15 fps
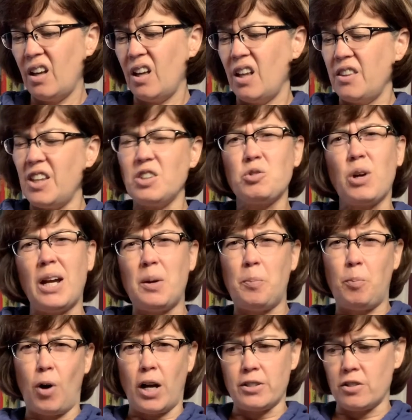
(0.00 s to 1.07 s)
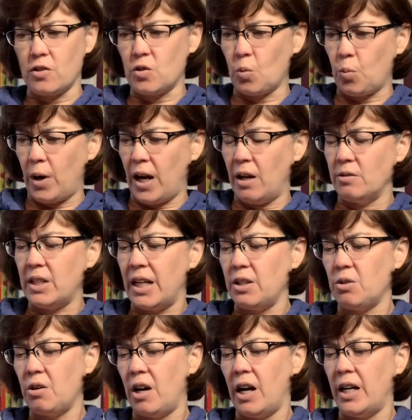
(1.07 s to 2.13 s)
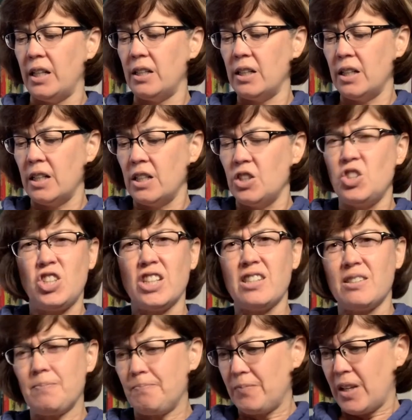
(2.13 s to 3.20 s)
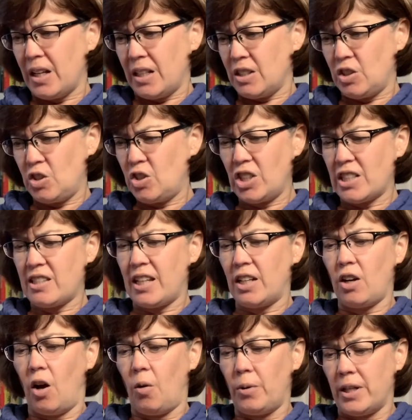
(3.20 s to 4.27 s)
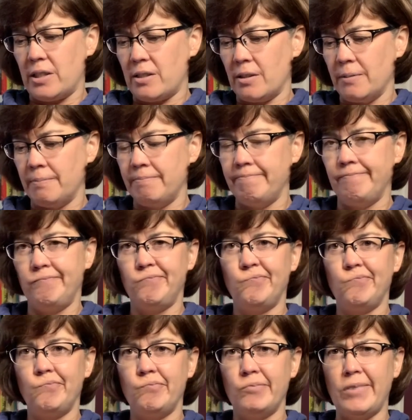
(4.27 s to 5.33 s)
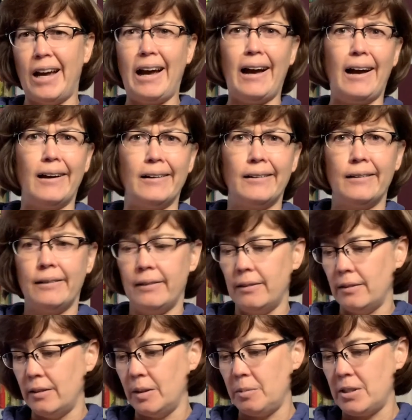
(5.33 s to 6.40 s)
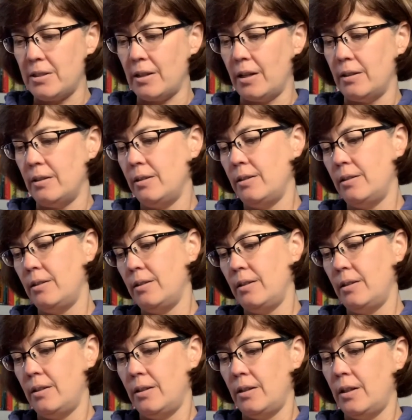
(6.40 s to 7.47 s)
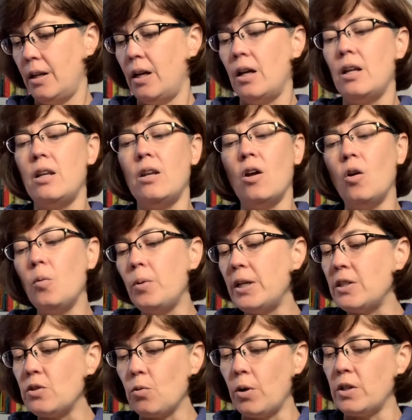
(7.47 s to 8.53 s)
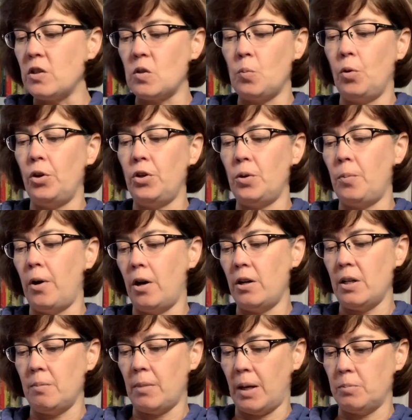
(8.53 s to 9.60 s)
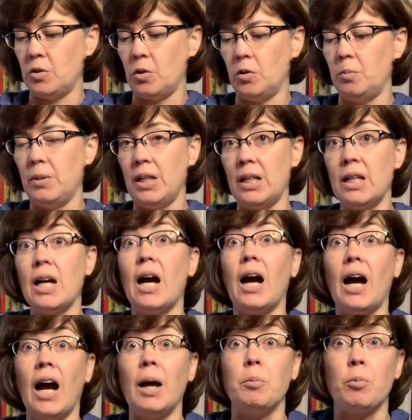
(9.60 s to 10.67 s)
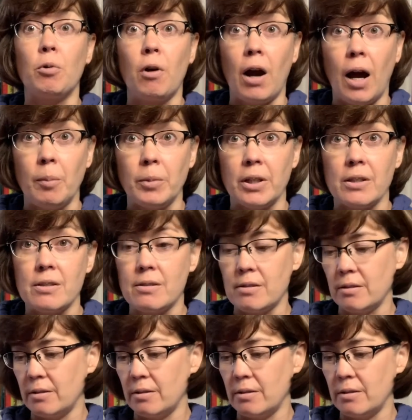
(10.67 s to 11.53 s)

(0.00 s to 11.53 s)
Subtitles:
They'll try to boss us around, I cried. Just like always. Ha, Libby said. Nobody's going to spoil your party, Mom told me. I promise.